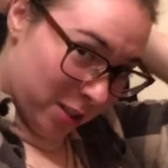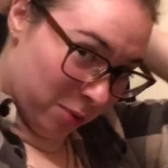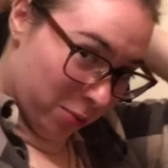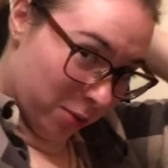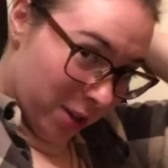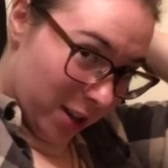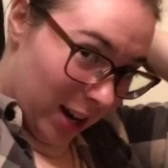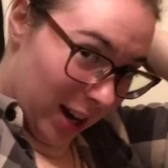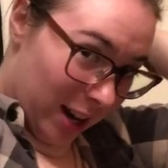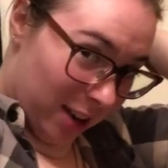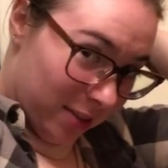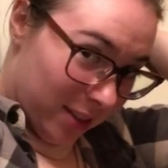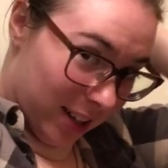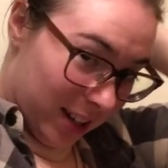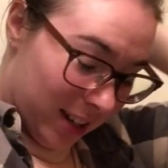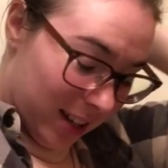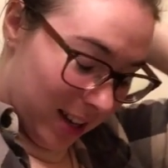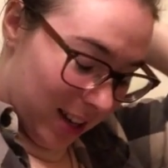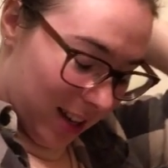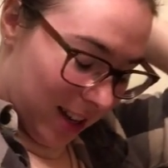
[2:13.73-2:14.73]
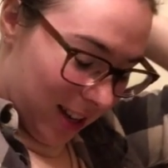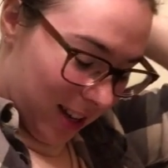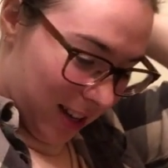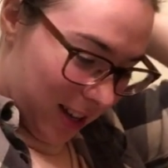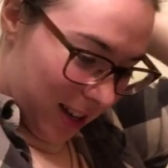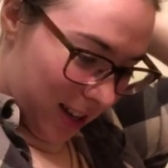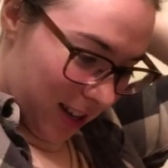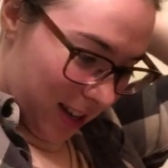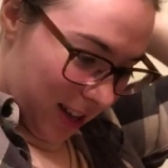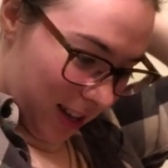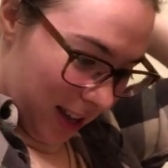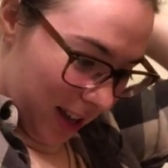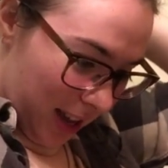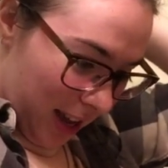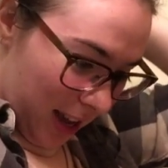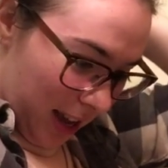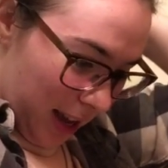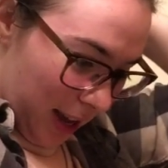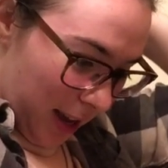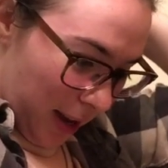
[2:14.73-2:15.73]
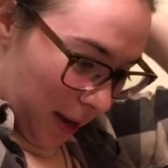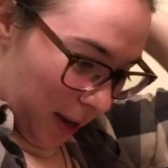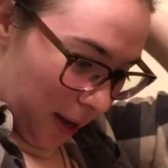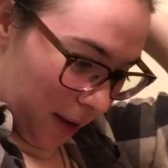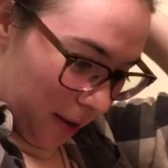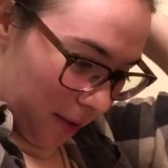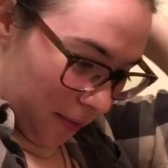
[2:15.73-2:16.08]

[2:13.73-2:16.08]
when having a